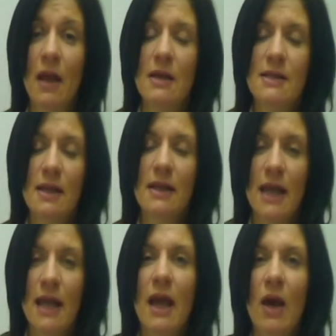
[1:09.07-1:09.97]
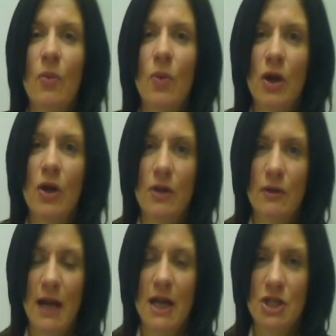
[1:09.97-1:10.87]
certainly work on the
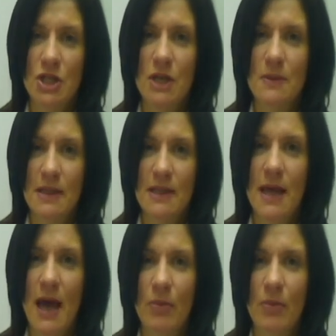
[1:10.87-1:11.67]
relationships that are there,